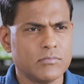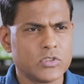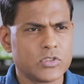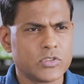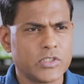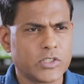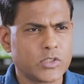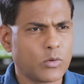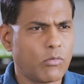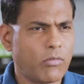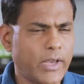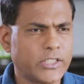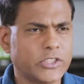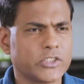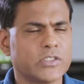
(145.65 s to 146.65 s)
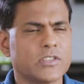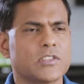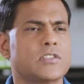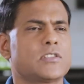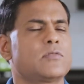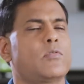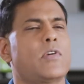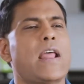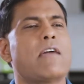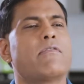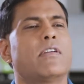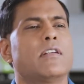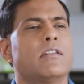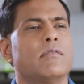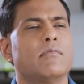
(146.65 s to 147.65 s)
situations,
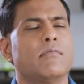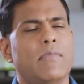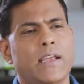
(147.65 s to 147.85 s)
whatever